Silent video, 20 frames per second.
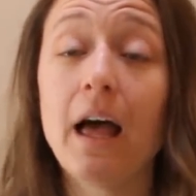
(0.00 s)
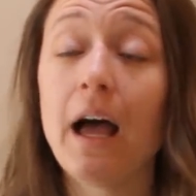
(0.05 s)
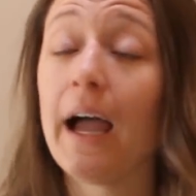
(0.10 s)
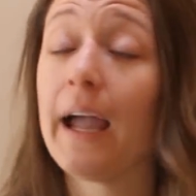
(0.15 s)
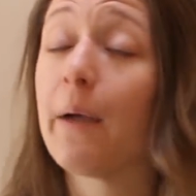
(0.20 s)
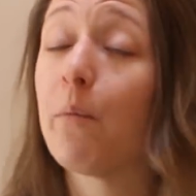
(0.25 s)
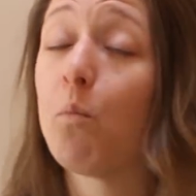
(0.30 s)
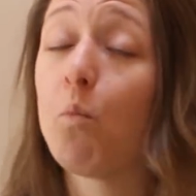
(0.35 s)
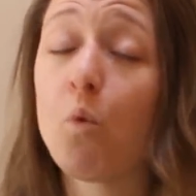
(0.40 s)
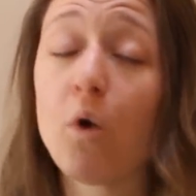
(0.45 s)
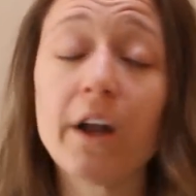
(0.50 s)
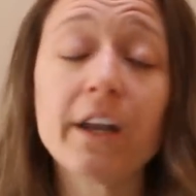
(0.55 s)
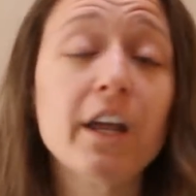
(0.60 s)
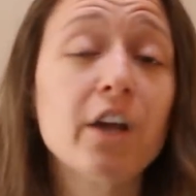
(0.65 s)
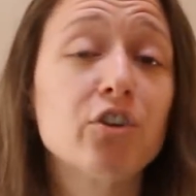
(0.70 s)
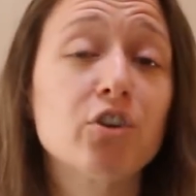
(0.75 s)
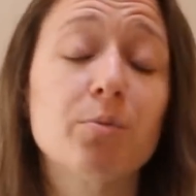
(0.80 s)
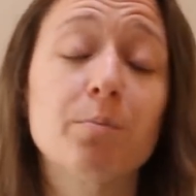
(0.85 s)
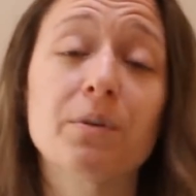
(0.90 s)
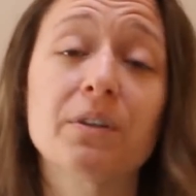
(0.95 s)
I am
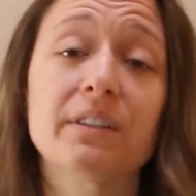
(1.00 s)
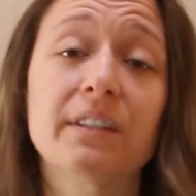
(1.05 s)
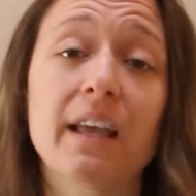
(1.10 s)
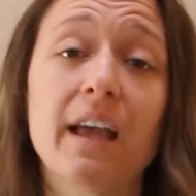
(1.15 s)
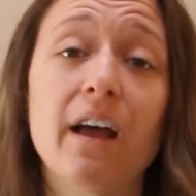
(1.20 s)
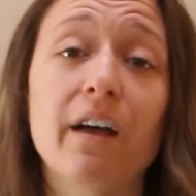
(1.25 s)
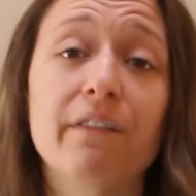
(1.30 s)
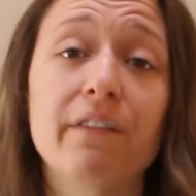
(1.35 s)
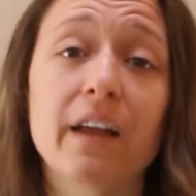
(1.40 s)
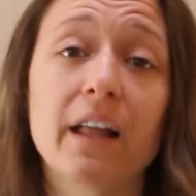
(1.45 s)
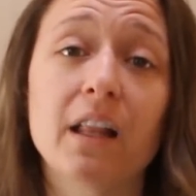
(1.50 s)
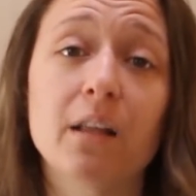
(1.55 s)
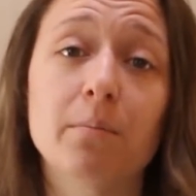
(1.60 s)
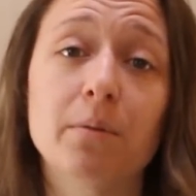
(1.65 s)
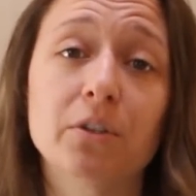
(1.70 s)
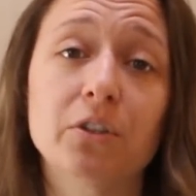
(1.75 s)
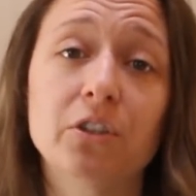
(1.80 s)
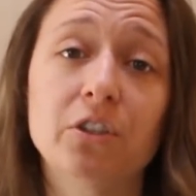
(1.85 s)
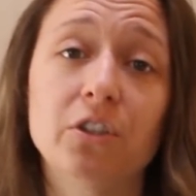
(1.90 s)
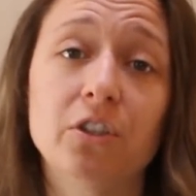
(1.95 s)
100%
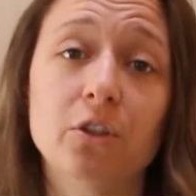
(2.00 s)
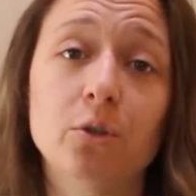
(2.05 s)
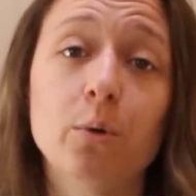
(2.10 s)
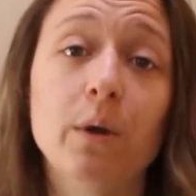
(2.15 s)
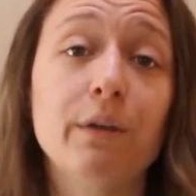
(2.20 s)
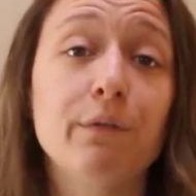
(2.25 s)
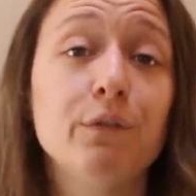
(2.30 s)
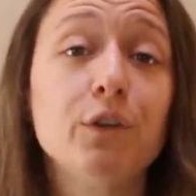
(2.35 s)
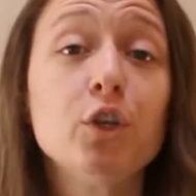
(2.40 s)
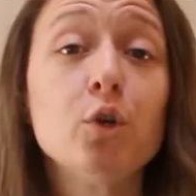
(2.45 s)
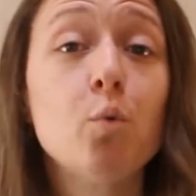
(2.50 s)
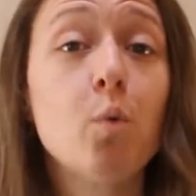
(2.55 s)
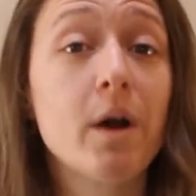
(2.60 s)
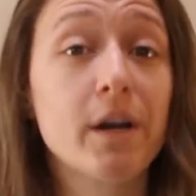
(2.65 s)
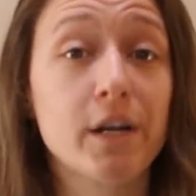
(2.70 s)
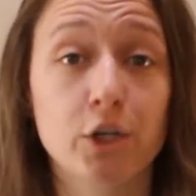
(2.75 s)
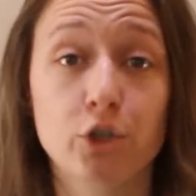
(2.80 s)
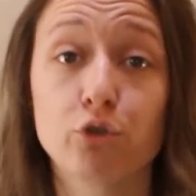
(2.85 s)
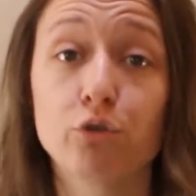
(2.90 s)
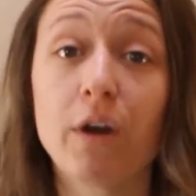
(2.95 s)
available to you if you
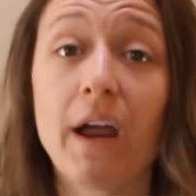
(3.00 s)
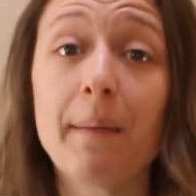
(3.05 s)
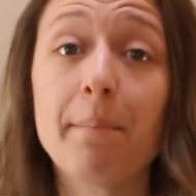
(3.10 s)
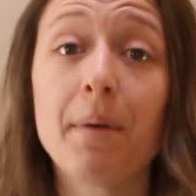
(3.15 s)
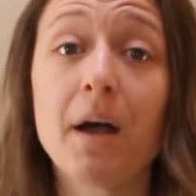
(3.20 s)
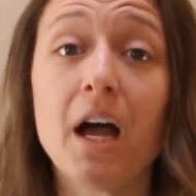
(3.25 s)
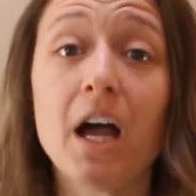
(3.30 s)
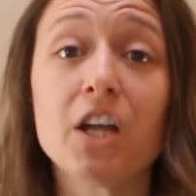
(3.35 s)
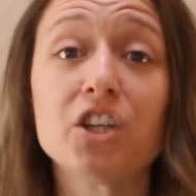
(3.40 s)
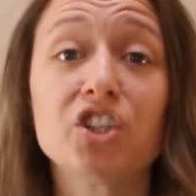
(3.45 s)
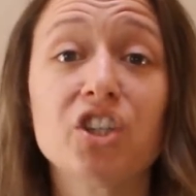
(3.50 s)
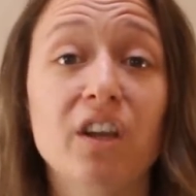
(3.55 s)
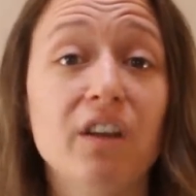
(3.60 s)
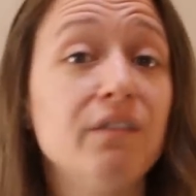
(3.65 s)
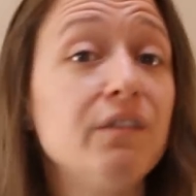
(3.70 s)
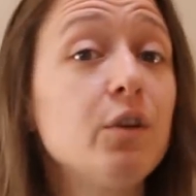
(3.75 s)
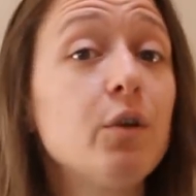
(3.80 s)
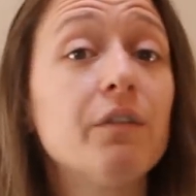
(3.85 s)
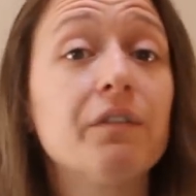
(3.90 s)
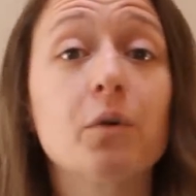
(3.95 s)
want to try Posh,
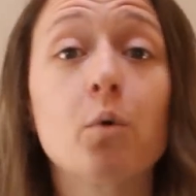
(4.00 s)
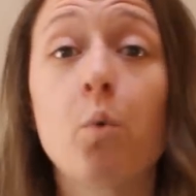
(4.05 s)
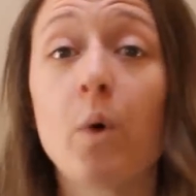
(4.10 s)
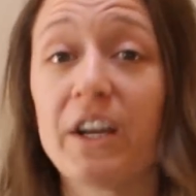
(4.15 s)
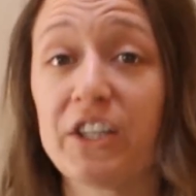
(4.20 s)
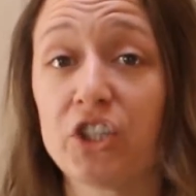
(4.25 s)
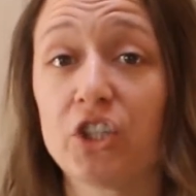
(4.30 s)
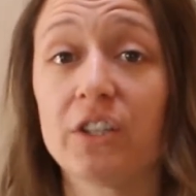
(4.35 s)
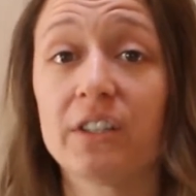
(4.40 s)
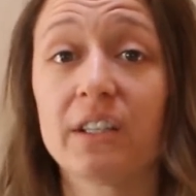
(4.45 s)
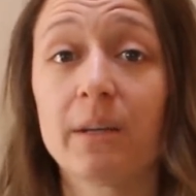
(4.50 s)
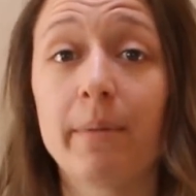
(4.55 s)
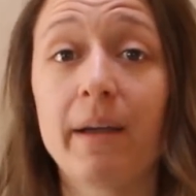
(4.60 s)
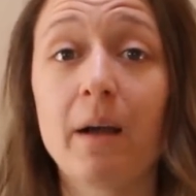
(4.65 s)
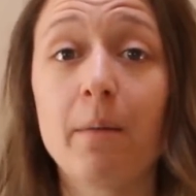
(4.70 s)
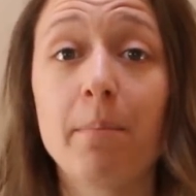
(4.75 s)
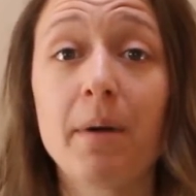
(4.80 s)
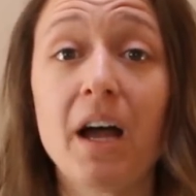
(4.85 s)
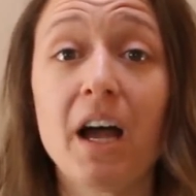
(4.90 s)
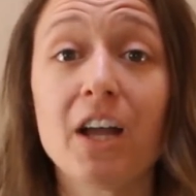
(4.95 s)
if you have questions
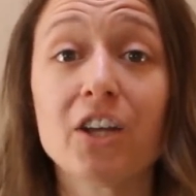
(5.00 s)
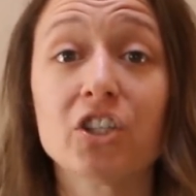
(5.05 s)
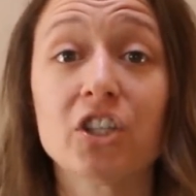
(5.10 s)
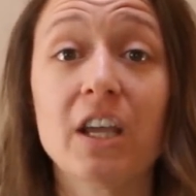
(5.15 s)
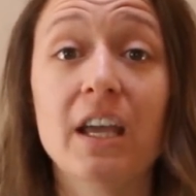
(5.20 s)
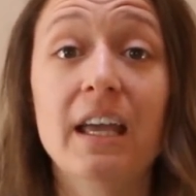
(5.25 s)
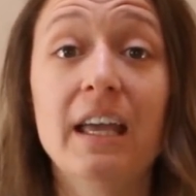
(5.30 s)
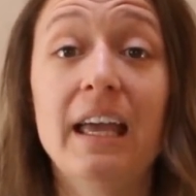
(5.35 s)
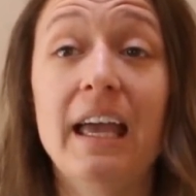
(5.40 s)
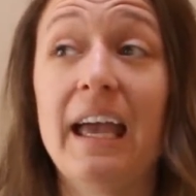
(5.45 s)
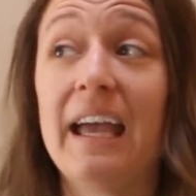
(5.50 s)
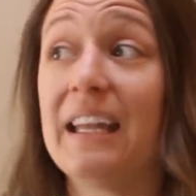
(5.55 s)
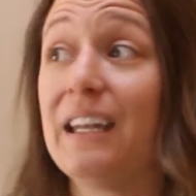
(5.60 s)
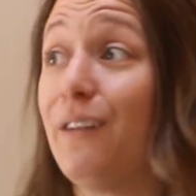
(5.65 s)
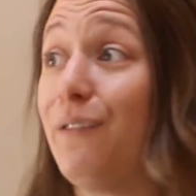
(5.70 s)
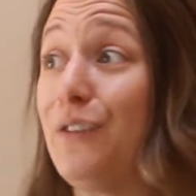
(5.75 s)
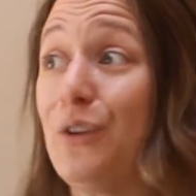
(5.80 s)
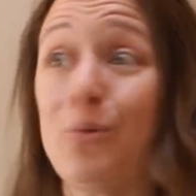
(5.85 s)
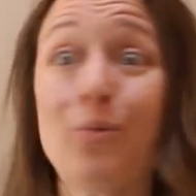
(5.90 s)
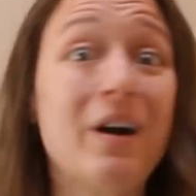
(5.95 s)
about Posh, and
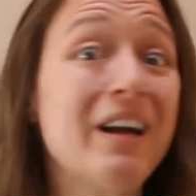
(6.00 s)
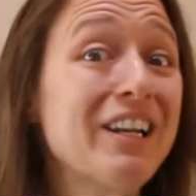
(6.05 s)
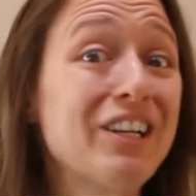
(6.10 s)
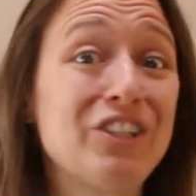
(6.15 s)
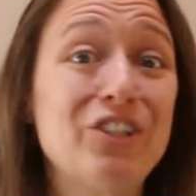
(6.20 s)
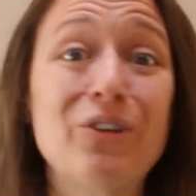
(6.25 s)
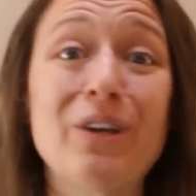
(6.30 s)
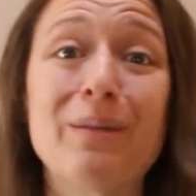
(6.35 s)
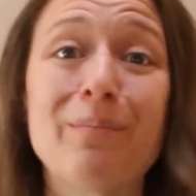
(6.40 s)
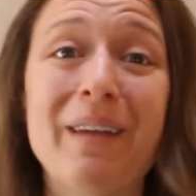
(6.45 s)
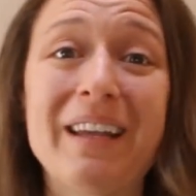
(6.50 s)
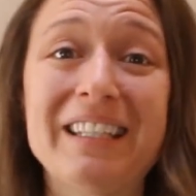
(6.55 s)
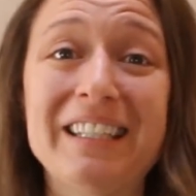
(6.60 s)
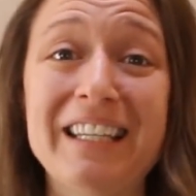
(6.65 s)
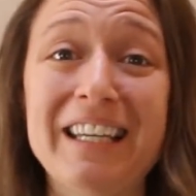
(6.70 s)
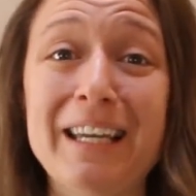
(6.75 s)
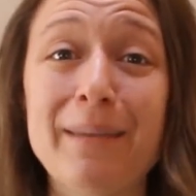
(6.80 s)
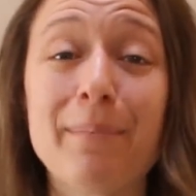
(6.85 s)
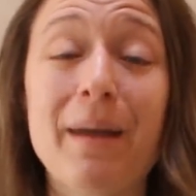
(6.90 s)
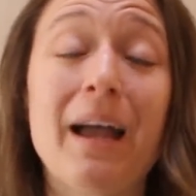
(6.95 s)
if you want to join my
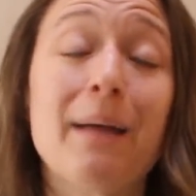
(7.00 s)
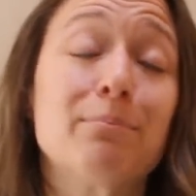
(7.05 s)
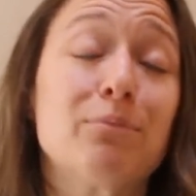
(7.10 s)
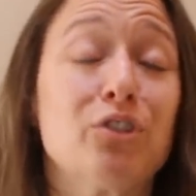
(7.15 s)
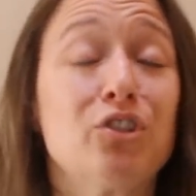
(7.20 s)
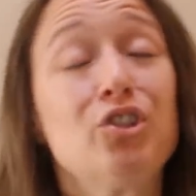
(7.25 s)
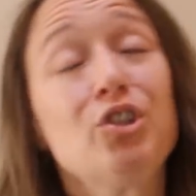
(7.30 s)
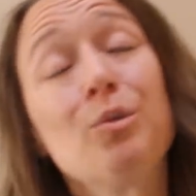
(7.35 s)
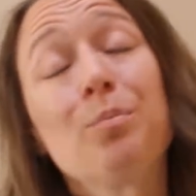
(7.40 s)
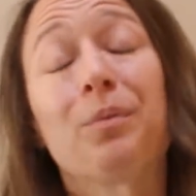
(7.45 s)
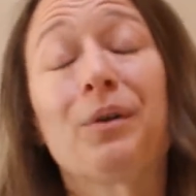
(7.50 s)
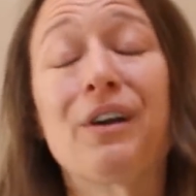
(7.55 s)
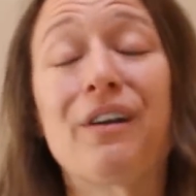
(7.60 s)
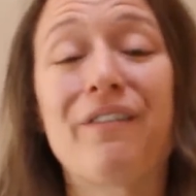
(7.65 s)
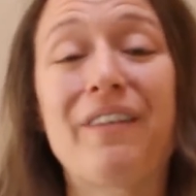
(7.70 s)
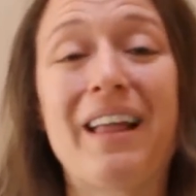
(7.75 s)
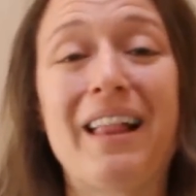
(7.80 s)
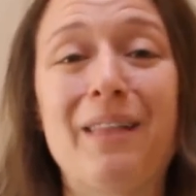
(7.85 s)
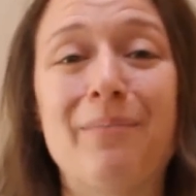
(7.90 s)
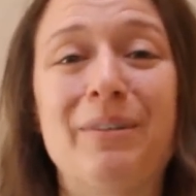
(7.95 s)
team, I'm super
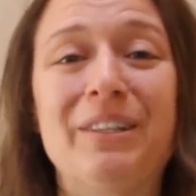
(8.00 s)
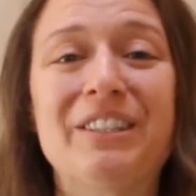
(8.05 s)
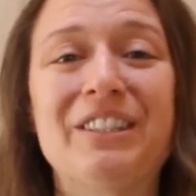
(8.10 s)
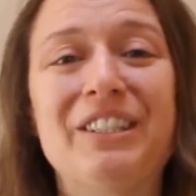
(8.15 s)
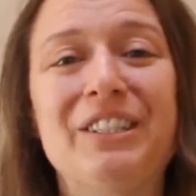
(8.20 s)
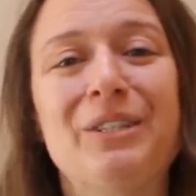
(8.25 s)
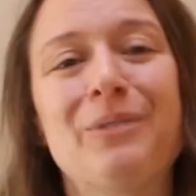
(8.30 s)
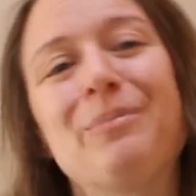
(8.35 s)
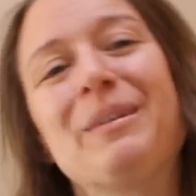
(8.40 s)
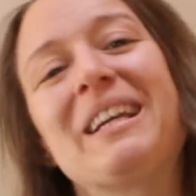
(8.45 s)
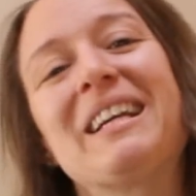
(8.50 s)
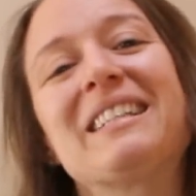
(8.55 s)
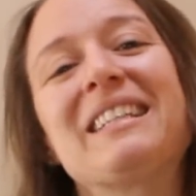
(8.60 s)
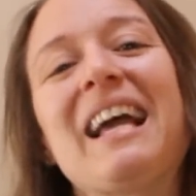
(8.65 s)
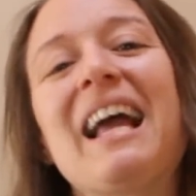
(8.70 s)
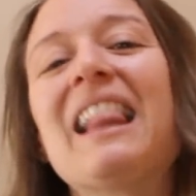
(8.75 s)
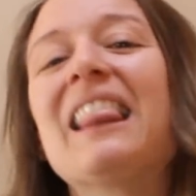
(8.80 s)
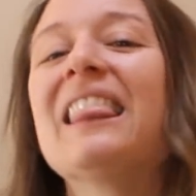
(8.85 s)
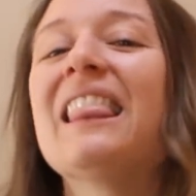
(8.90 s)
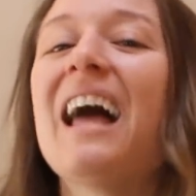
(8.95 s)
available to you because
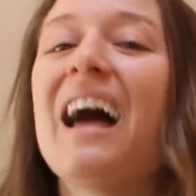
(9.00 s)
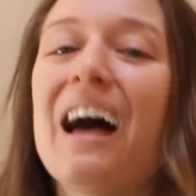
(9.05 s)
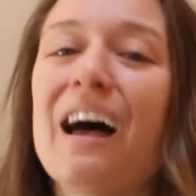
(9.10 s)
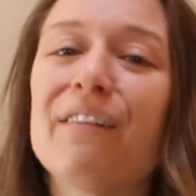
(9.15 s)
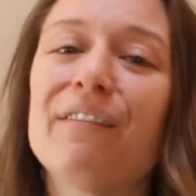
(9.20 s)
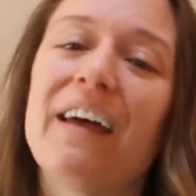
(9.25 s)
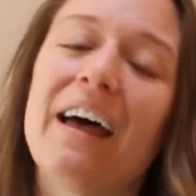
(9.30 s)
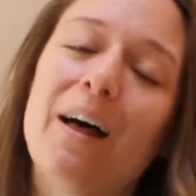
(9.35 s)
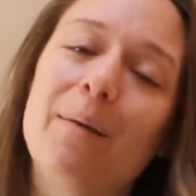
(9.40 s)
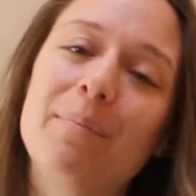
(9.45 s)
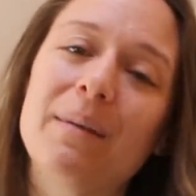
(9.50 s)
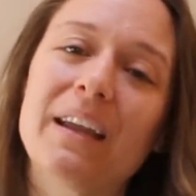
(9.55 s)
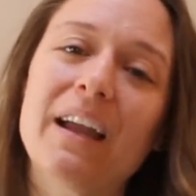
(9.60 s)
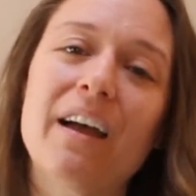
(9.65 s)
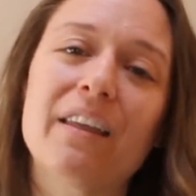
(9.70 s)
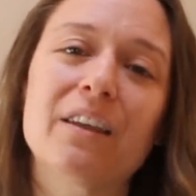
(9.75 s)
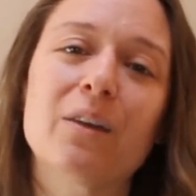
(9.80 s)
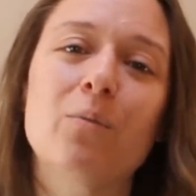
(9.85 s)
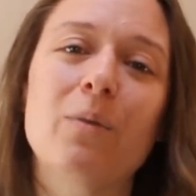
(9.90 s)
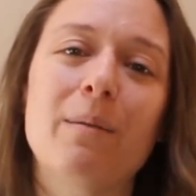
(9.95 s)
I love helping
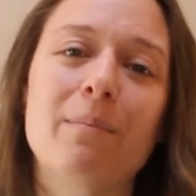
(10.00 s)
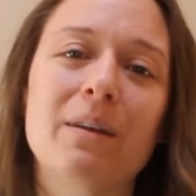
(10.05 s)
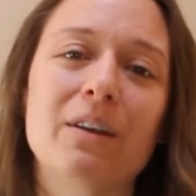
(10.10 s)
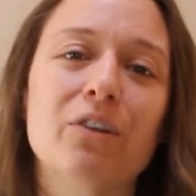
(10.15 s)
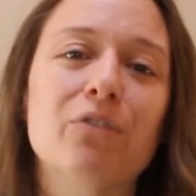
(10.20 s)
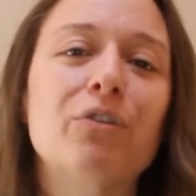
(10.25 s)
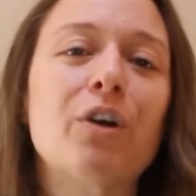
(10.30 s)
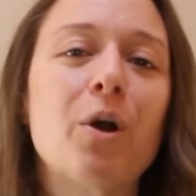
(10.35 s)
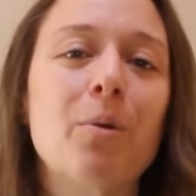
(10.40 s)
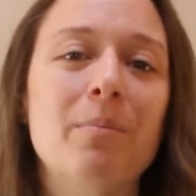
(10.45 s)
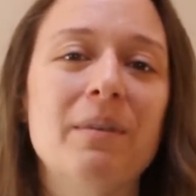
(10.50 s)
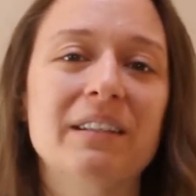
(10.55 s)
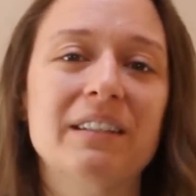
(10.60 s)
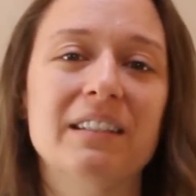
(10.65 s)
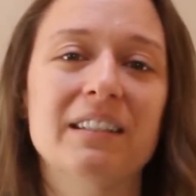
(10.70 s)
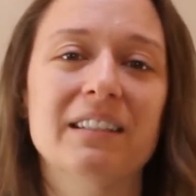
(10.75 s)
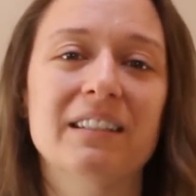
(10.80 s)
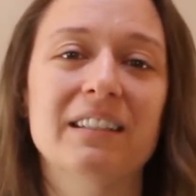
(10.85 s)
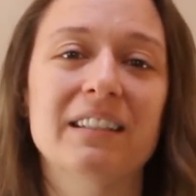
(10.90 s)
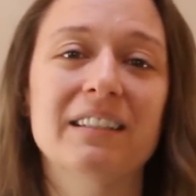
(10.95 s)
other women grow
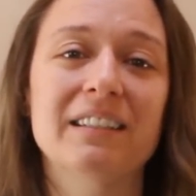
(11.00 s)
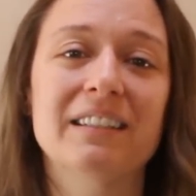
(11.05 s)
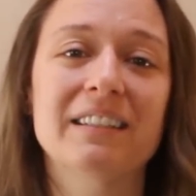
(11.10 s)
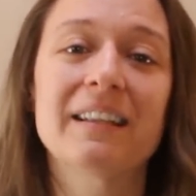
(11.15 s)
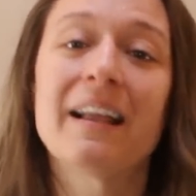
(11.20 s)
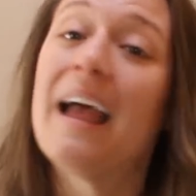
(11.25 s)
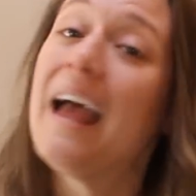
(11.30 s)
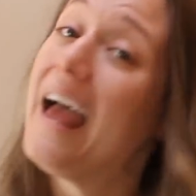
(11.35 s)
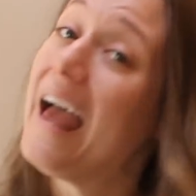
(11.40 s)
businesses.